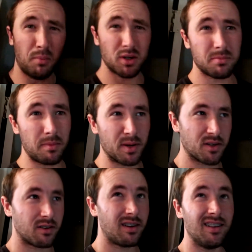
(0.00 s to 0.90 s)
a bunch of my
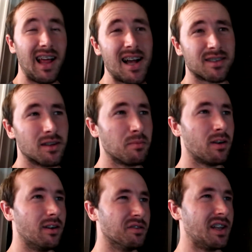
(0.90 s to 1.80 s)
pictures on it. Last
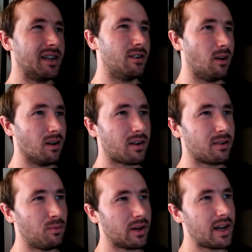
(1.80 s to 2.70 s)
summer, it was like dark
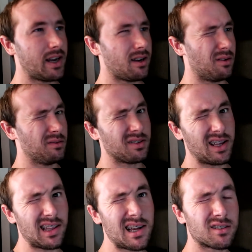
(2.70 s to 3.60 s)
one night, or it was
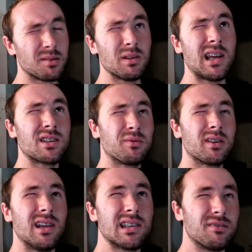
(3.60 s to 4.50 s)
like last summer, last
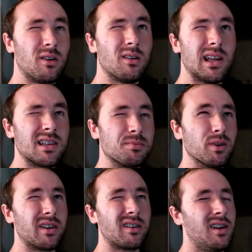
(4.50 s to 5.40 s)
winter, last fall, last
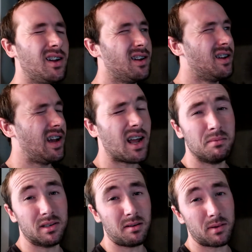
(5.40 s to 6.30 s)
spring. It had to
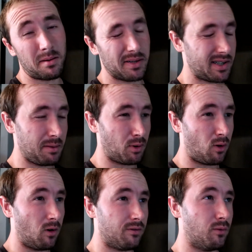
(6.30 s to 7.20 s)
be sometime. I just named
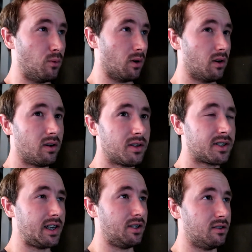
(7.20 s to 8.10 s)
all four
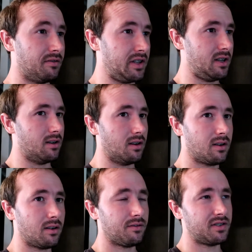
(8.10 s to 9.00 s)
stages of the
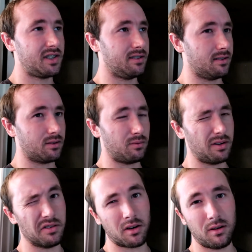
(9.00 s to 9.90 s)
year seasons, whatever they're